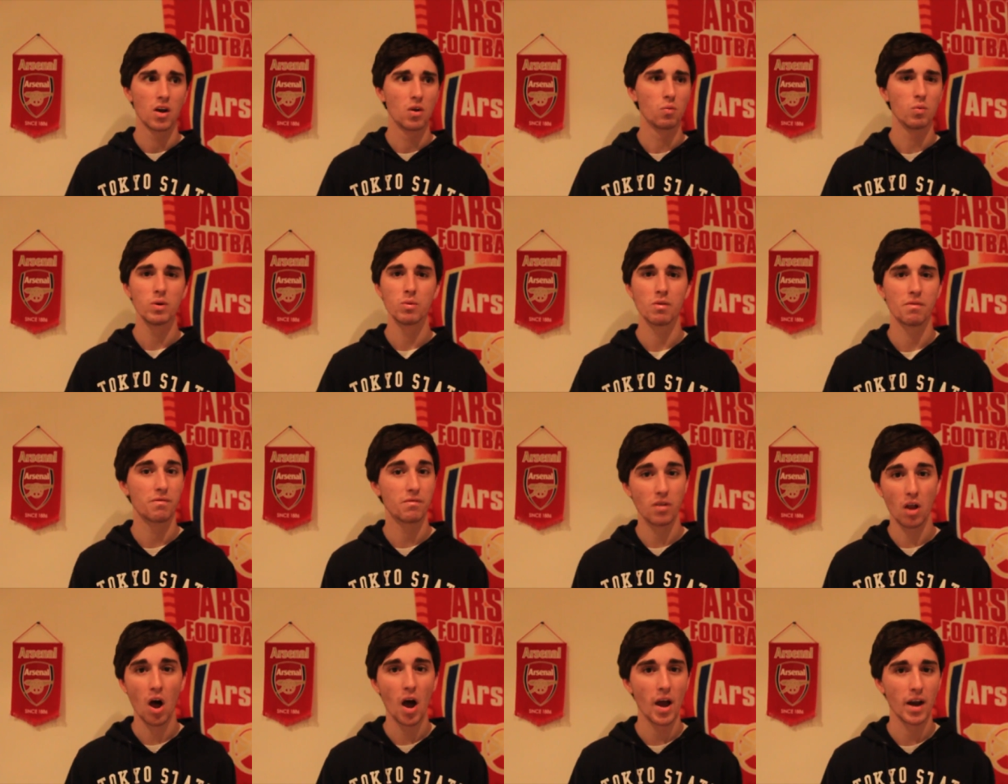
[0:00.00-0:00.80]
we were
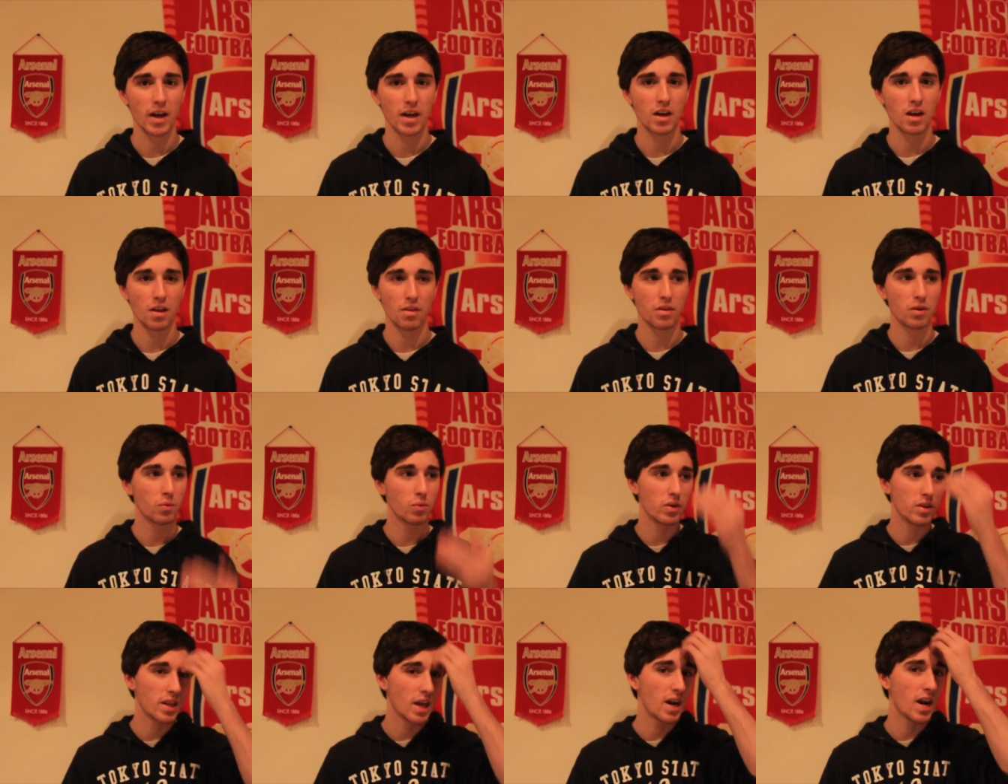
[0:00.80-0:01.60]
flying, and I think
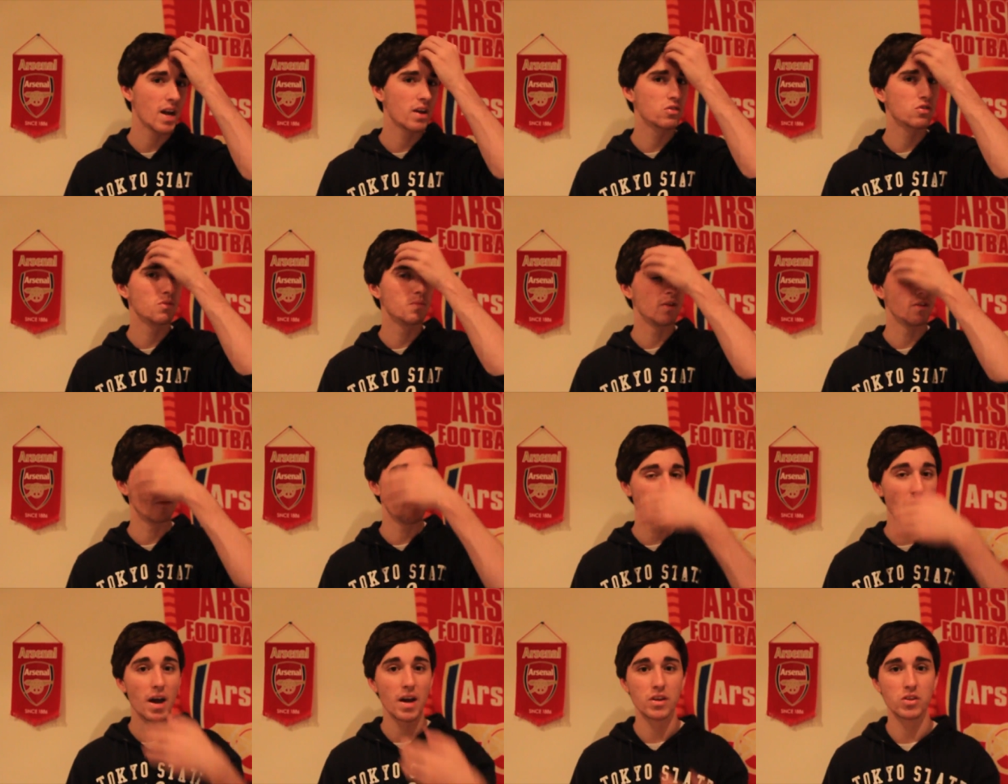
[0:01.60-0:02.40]
with that extra bit of
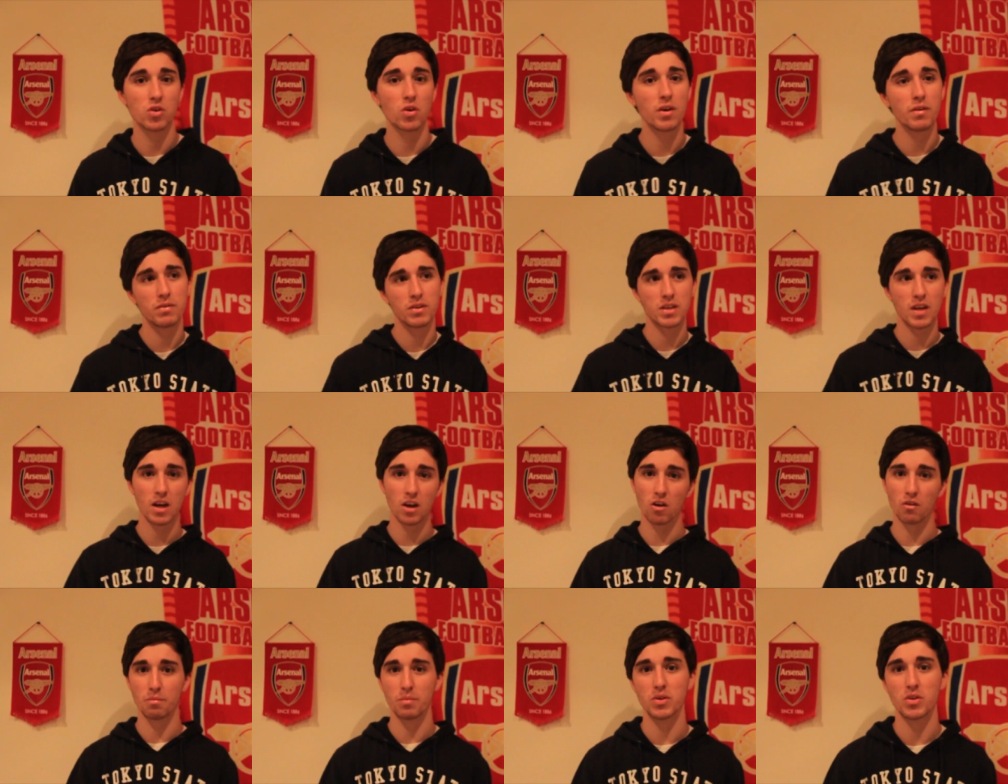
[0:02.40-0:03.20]
pace, or even take
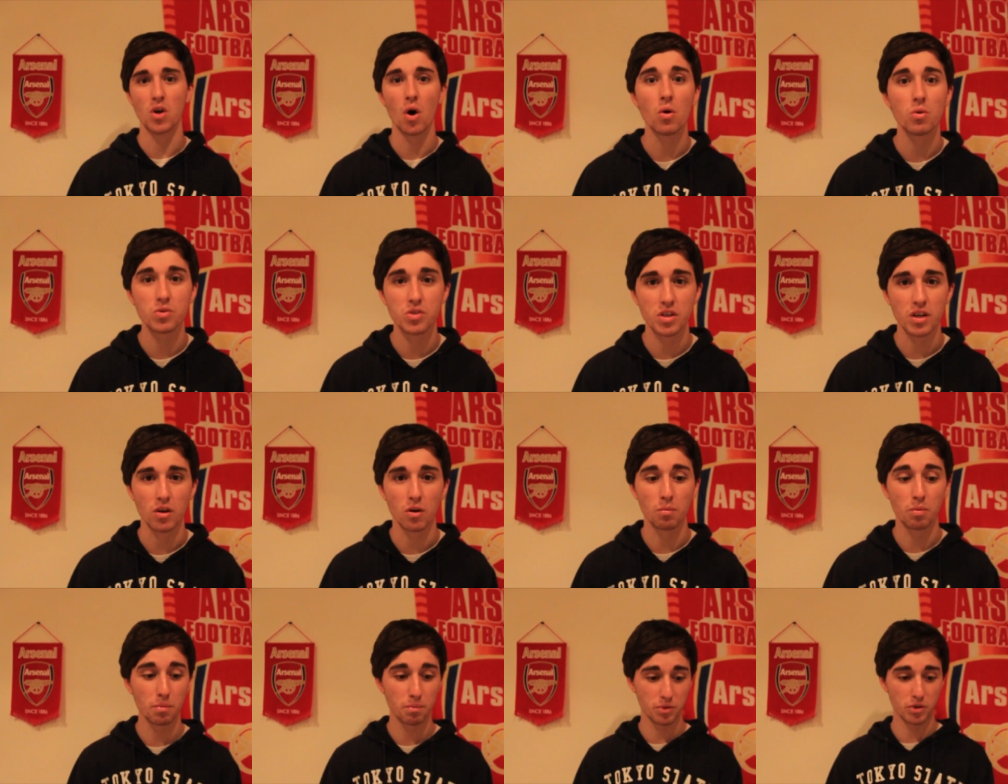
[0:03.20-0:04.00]
off Podolski,
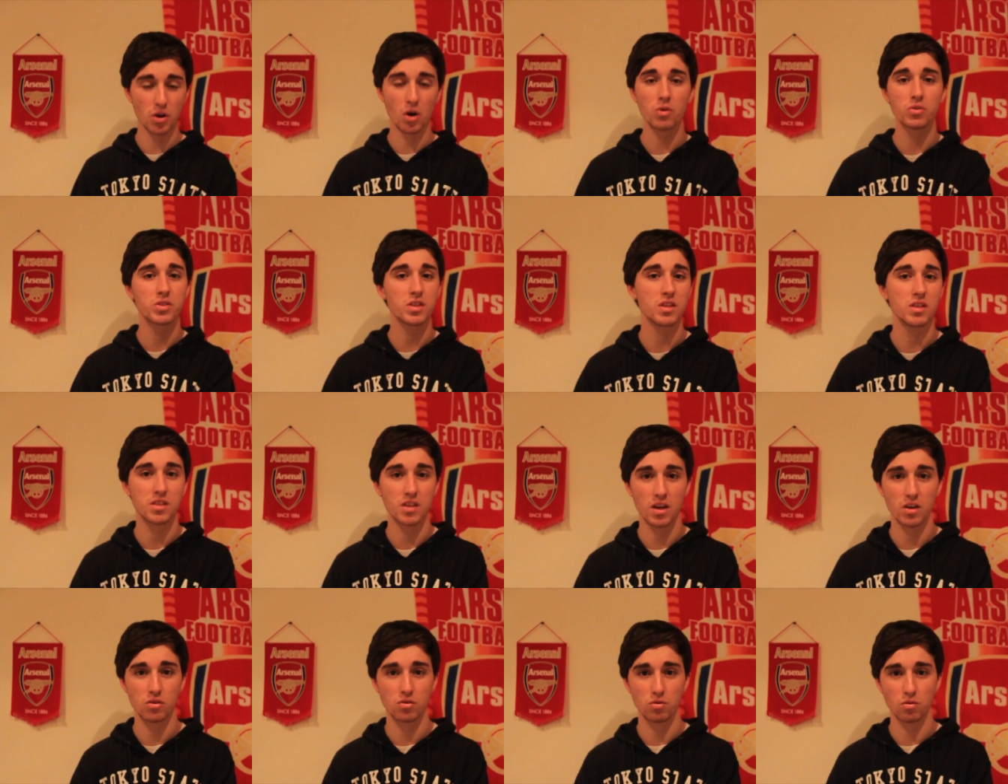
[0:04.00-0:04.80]
or put Podolski
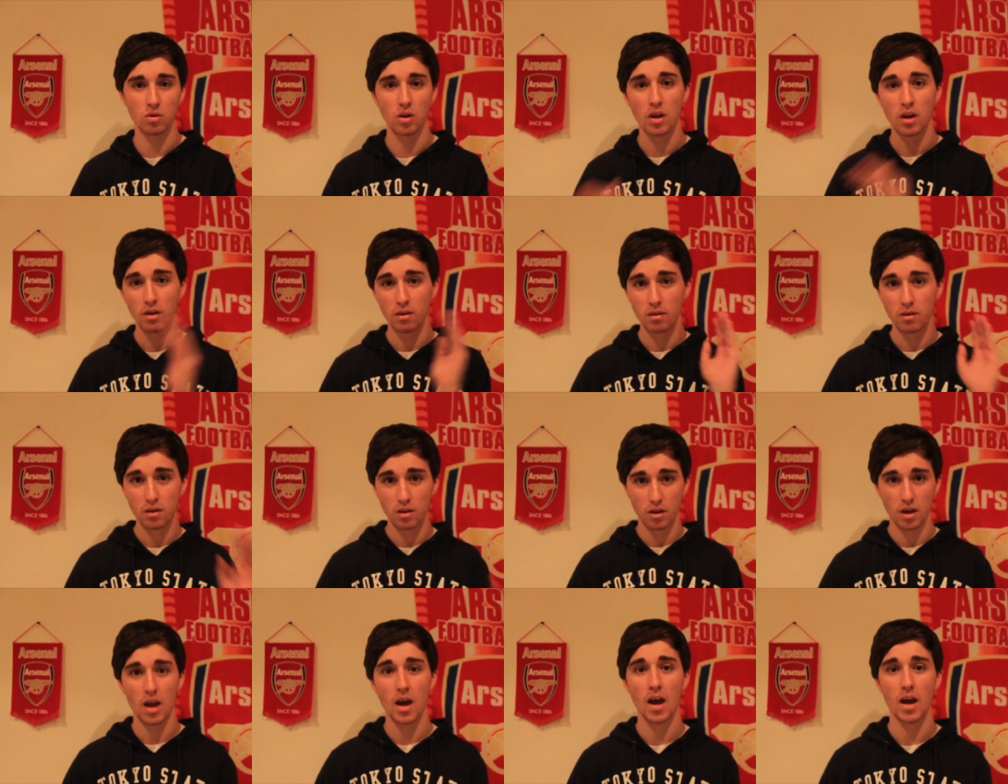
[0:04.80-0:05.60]
central,
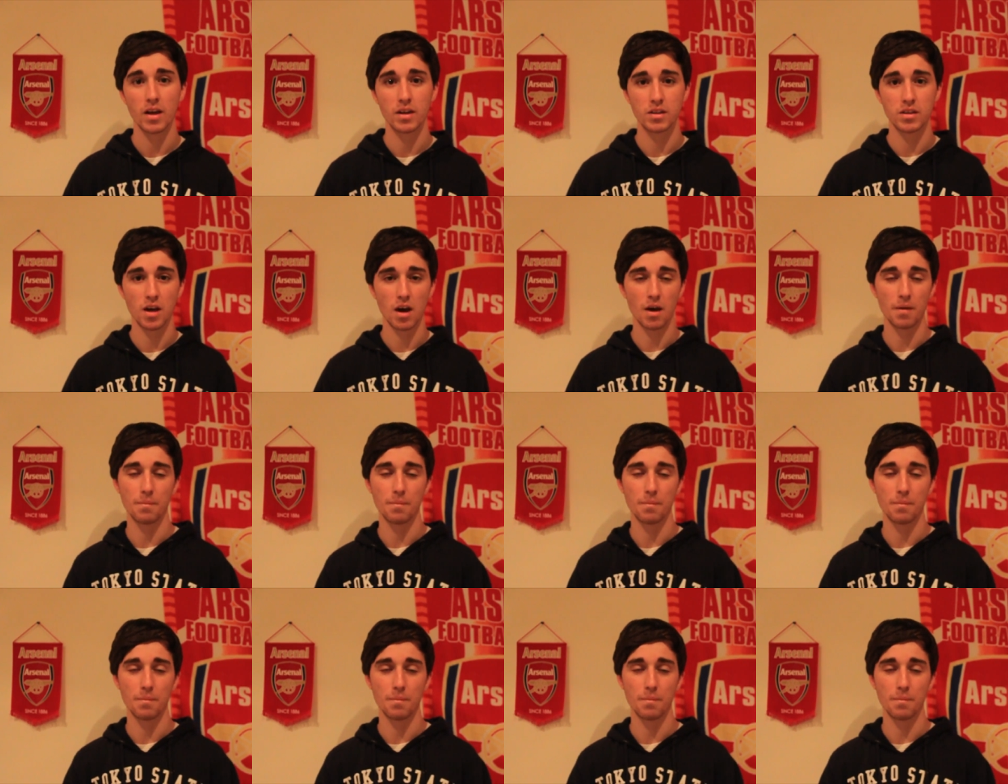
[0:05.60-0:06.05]
and